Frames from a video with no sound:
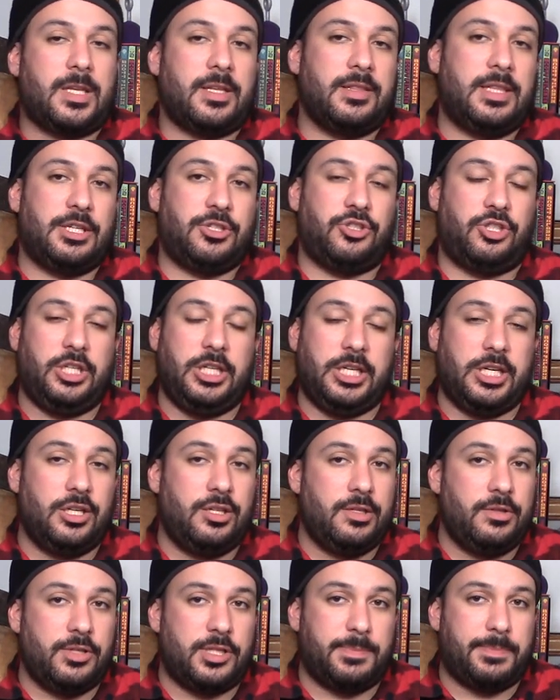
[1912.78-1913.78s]
that she can
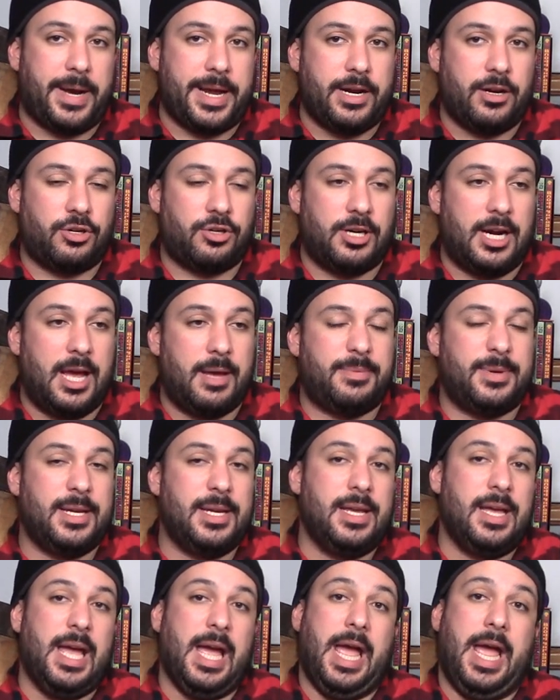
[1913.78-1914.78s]
do the spider trap,
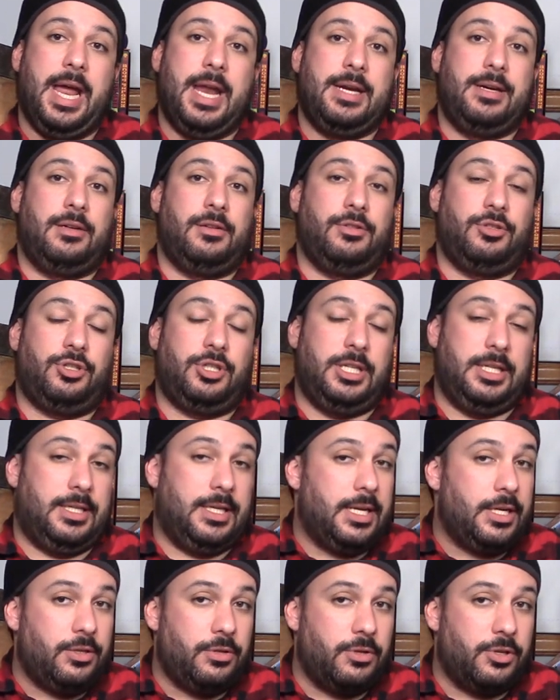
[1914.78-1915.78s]
and she
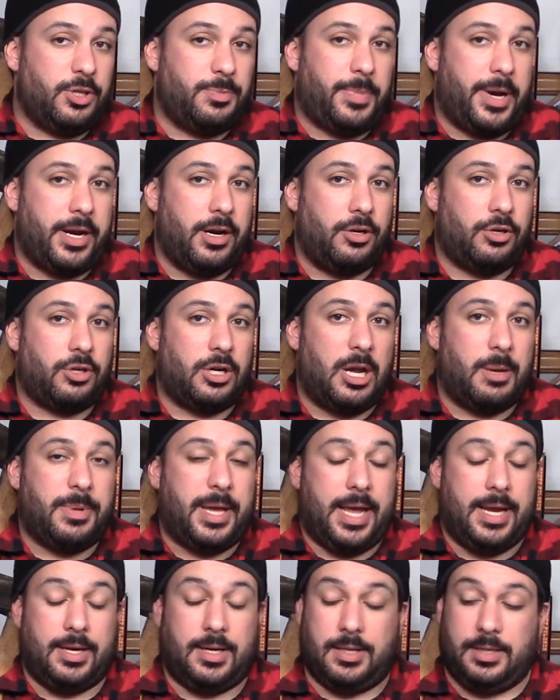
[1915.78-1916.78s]
did do the spider trap
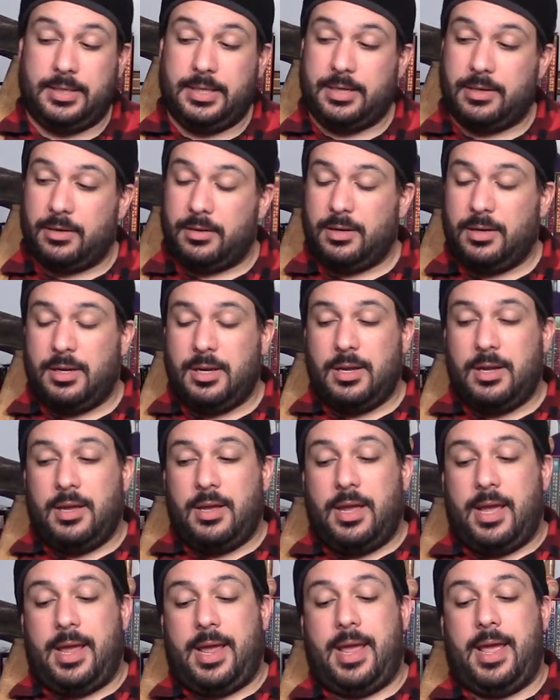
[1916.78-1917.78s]
and cleared.
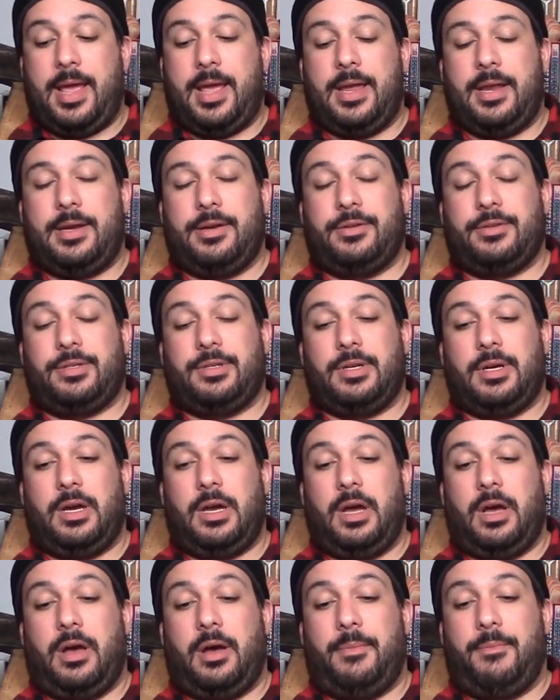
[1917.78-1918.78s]
And
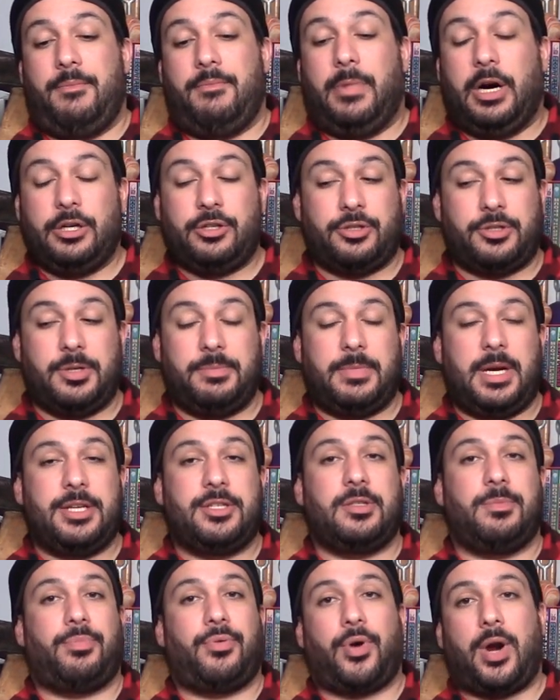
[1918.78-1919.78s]
much to my
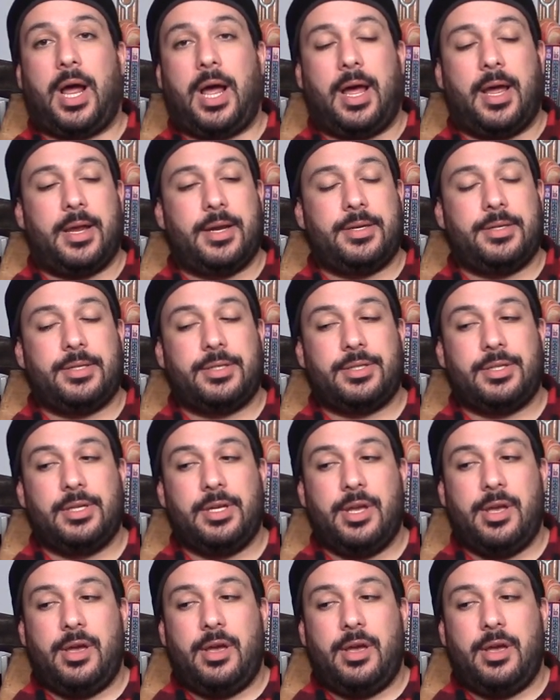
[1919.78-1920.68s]
surprise,